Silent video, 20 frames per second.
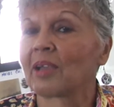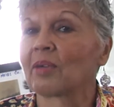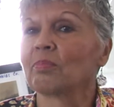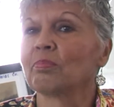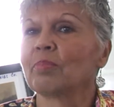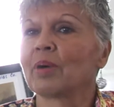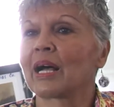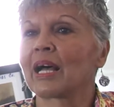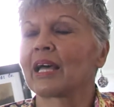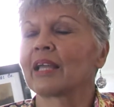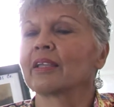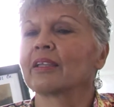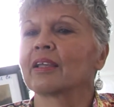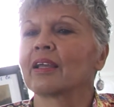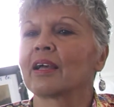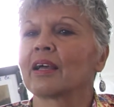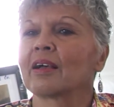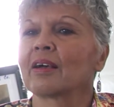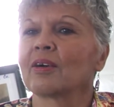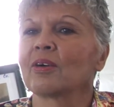But
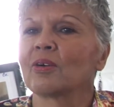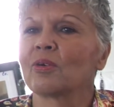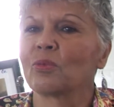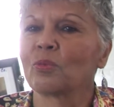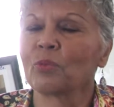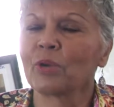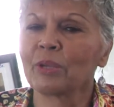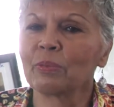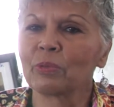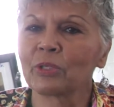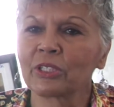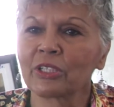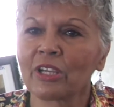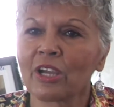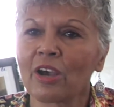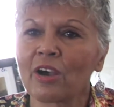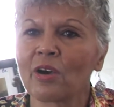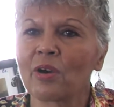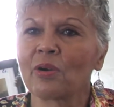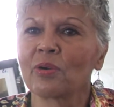we would
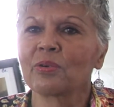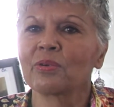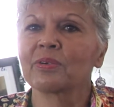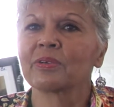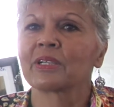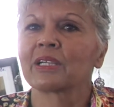go